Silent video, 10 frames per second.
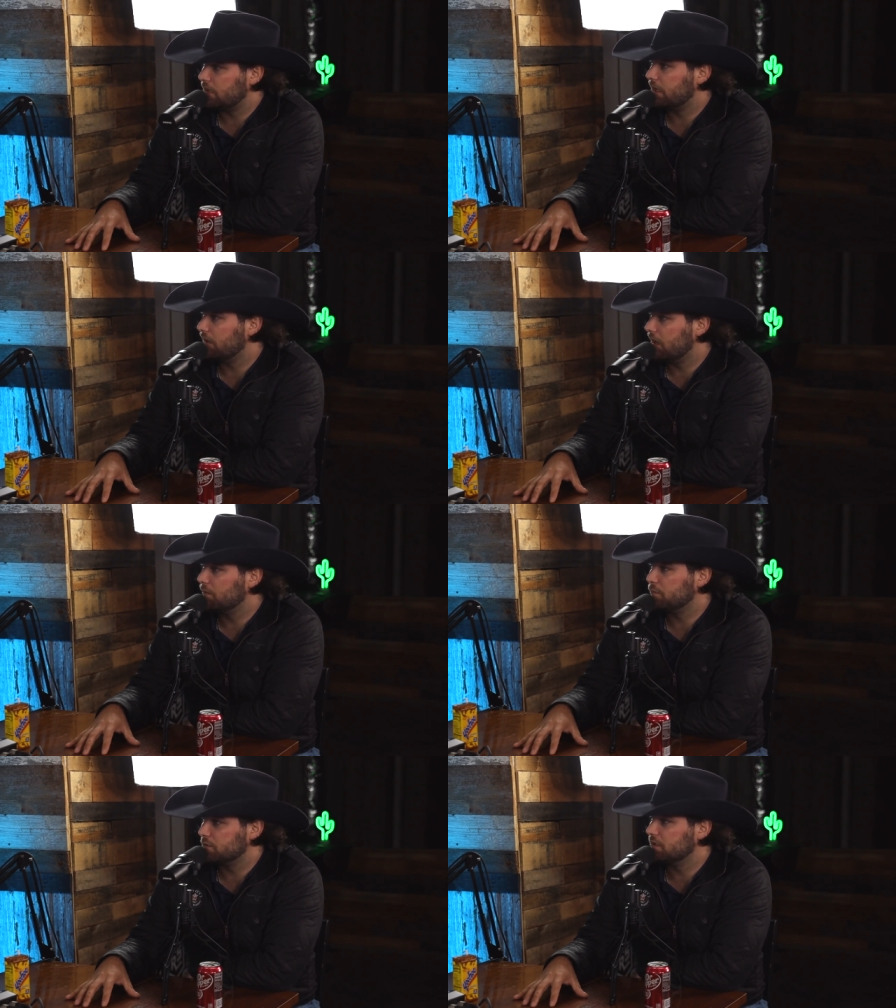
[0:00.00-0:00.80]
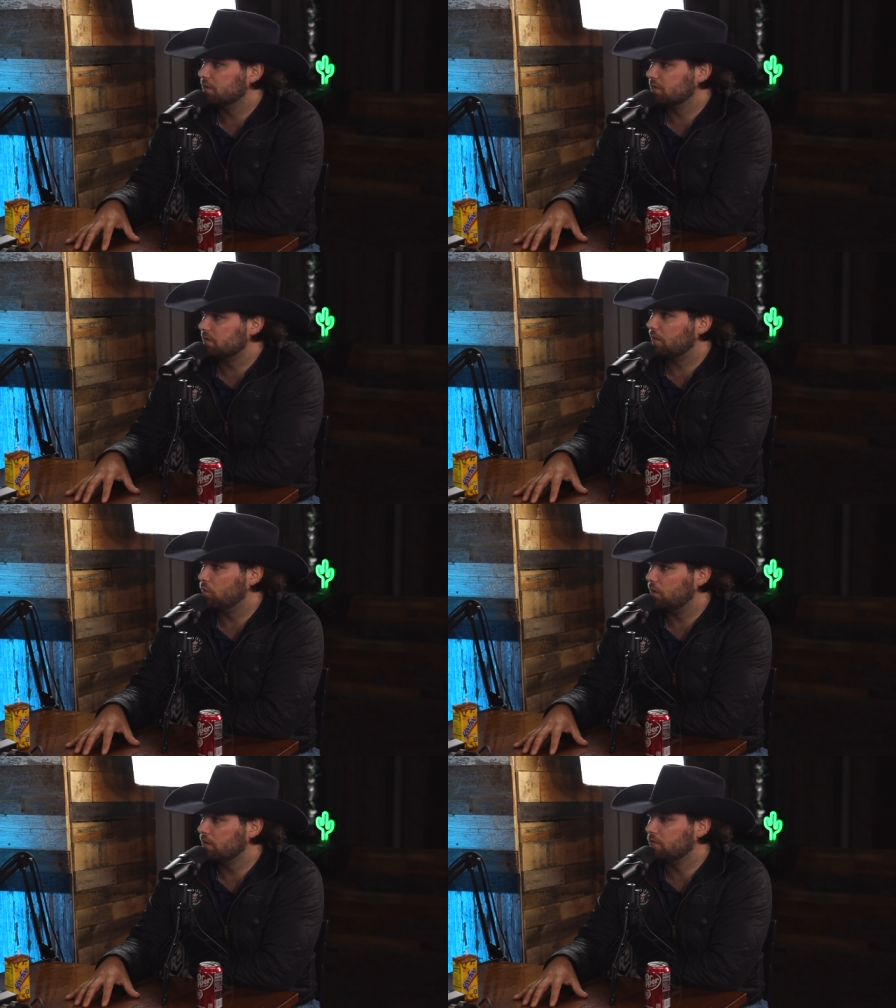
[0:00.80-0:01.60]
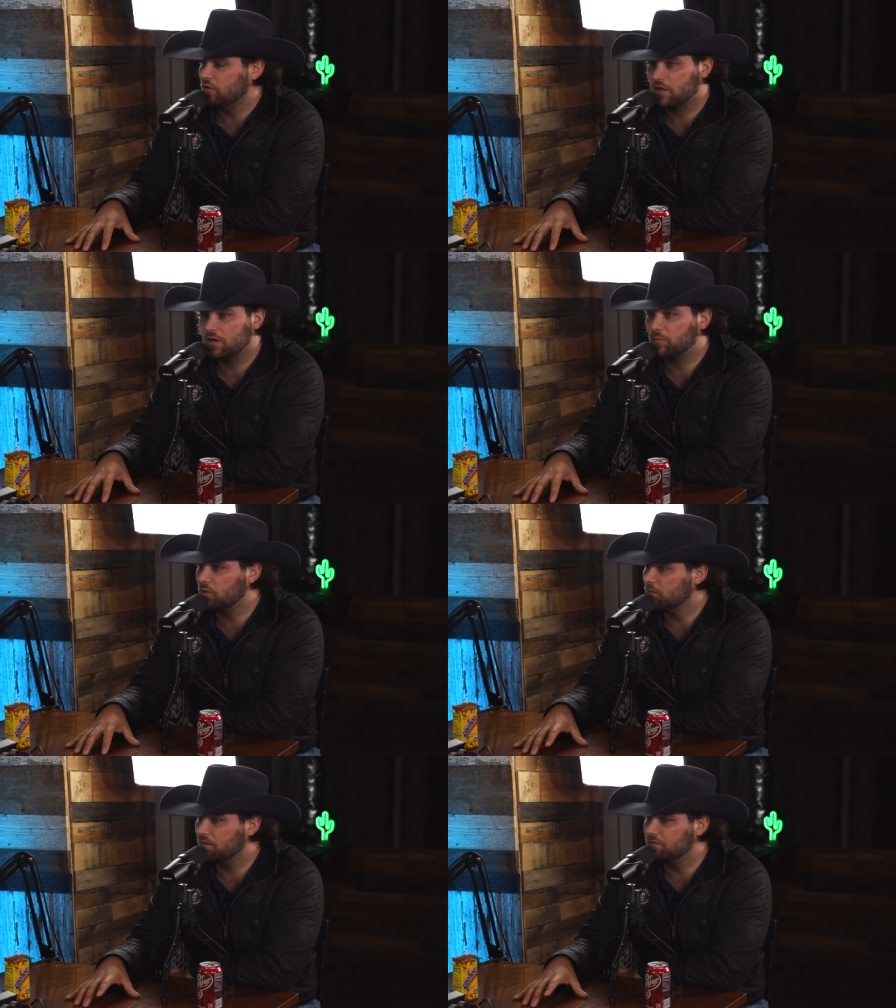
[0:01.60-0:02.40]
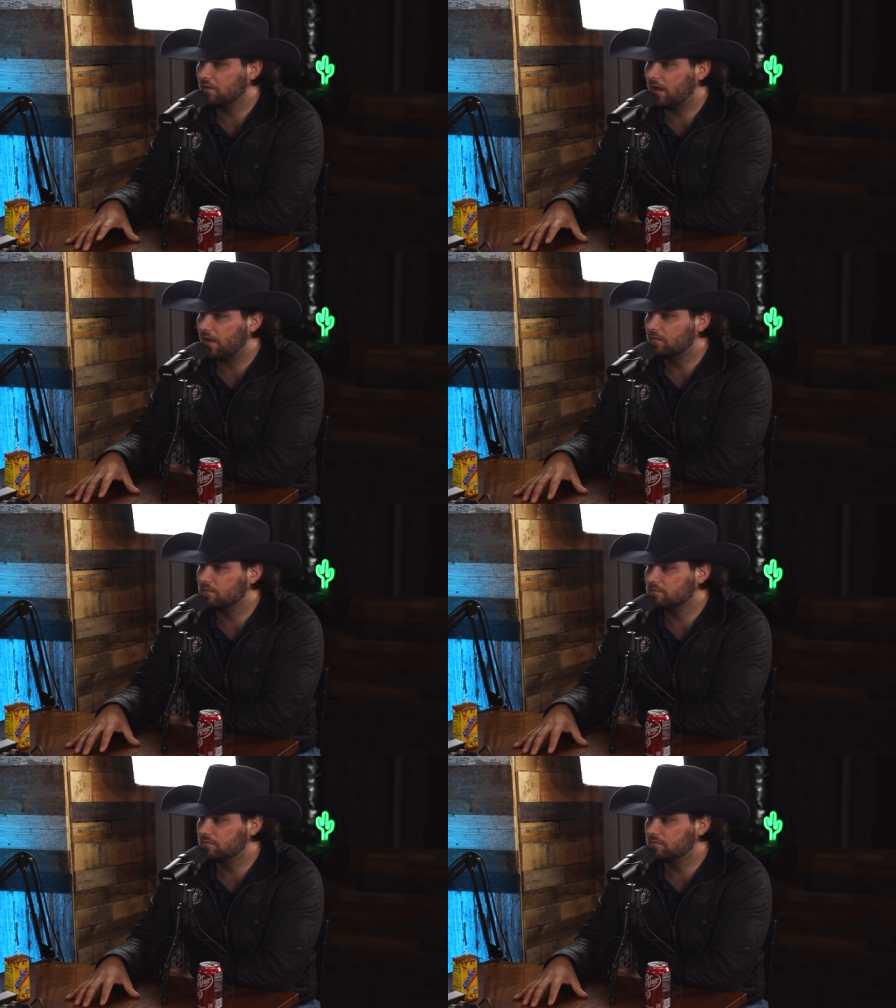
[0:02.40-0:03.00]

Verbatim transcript: ninety nine percent the same way. You get a pure beaver hat,